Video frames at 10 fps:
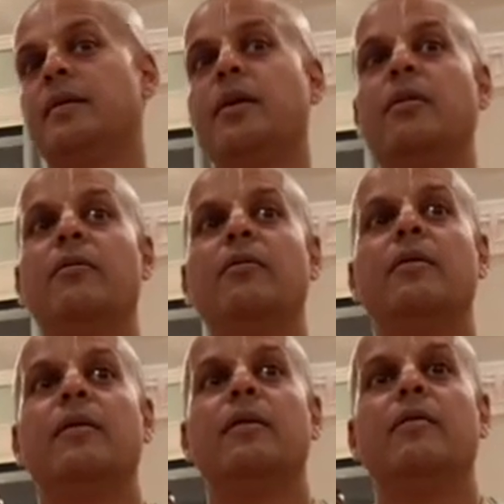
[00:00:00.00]
No.
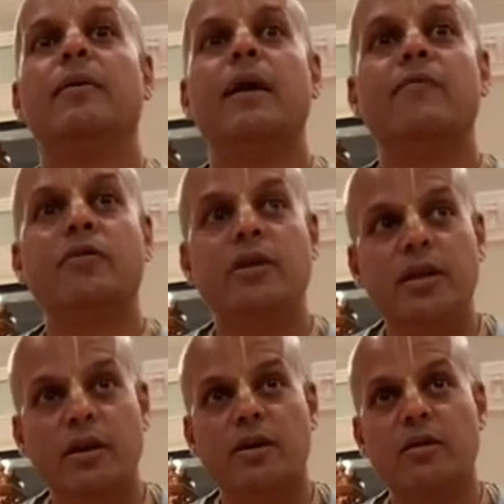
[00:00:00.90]
We have to
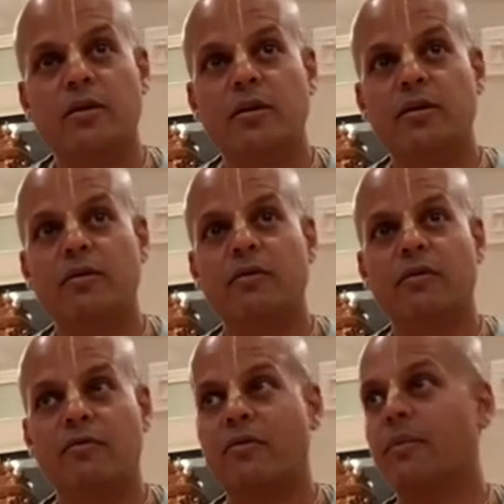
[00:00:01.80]
hear
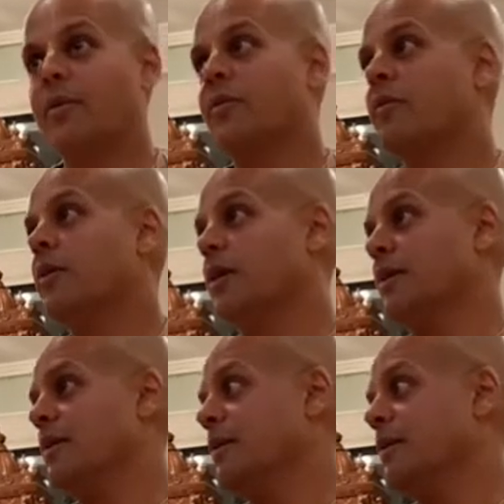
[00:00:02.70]
from authority.